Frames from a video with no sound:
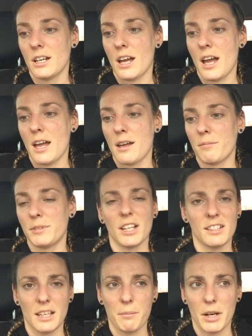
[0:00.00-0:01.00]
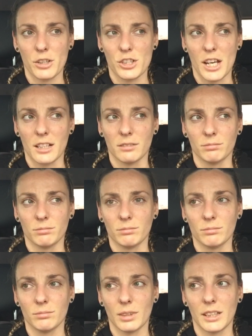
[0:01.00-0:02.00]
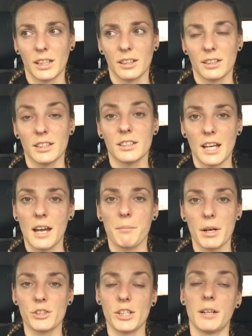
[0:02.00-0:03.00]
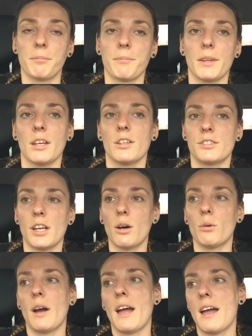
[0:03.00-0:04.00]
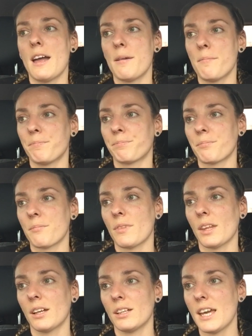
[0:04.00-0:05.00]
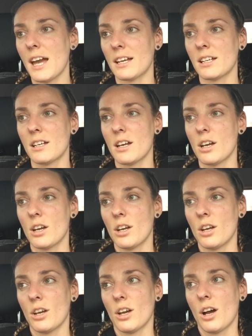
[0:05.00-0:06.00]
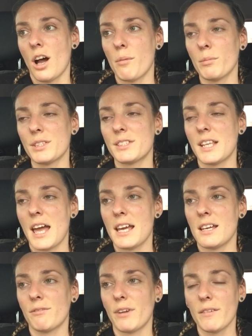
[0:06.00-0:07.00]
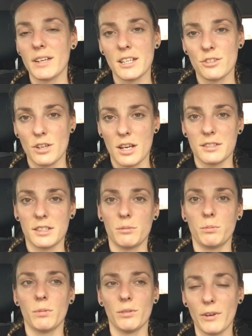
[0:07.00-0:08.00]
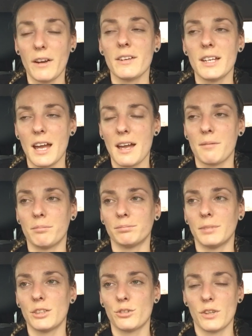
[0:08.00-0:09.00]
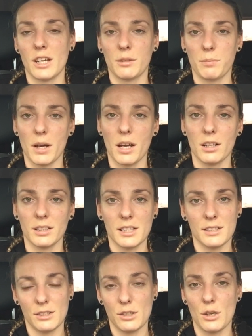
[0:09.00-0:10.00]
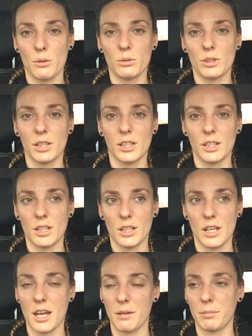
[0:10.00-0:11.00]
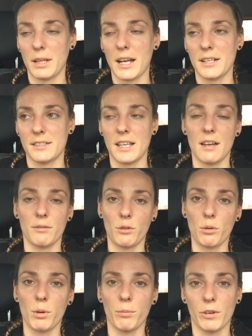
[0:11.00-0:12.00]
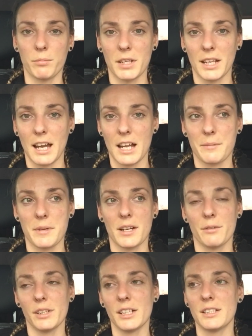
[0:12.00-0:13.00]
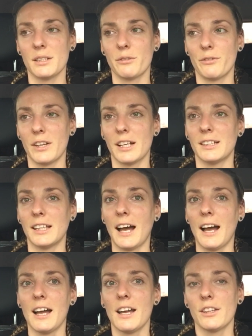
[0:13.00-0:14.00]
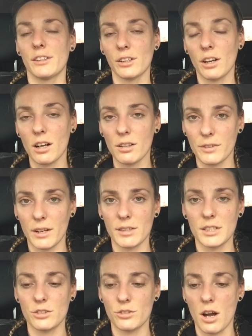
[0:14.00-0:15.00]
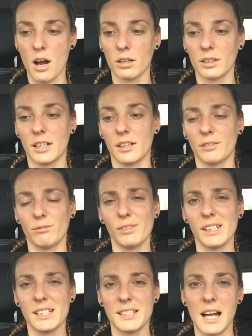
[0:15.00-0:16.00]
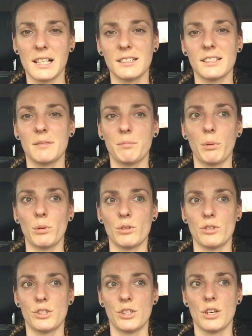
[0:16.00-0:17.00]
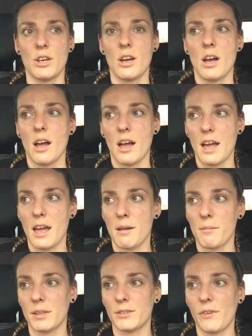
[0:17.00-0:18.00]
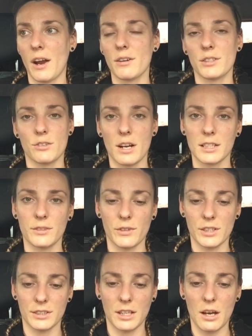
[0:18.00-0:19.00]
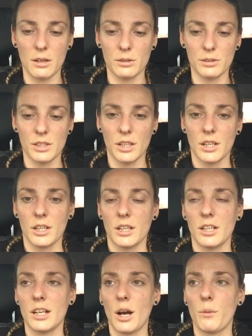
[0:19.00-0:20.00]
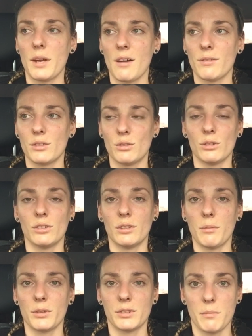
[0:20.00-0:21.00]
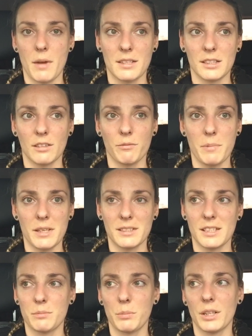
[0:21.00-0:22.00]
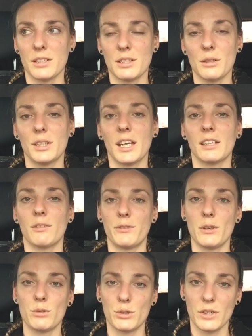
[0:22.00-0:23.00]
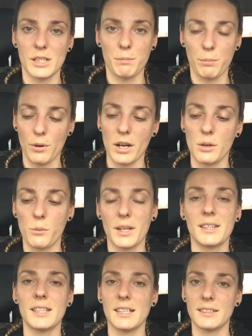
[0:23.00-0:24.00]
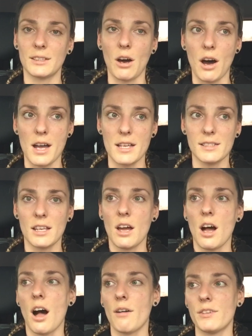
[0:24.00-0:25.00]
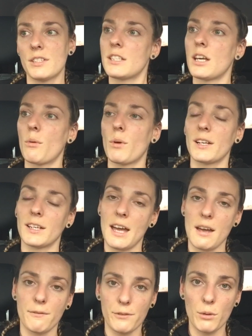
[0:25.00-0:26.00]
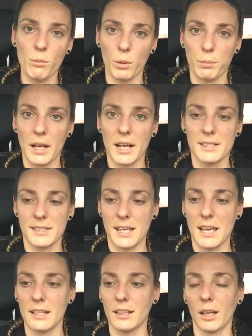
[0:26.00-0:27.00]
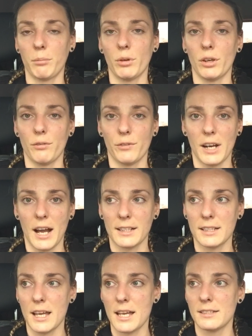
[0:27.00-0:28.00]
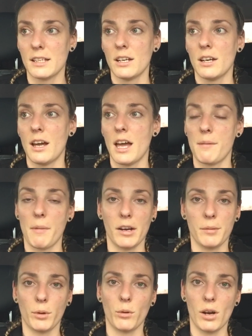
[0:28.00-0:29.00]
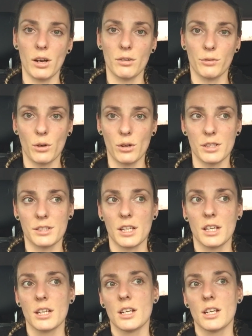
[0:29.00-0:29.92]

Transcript: Did I say Martial? I think I did, yeah, Martial. So, yeah, I must say, very intrigued by all these youth players that have come up from the academy. I really do feel that they're all very strong, they're a really talented bunch. As far as transfers goes, you know, we haven't done the most amazing of business, but I do think the future is bright with these guys. Obviously, I want to get a few more players in, like Bruno Fernandes, Harry Maguire, of course.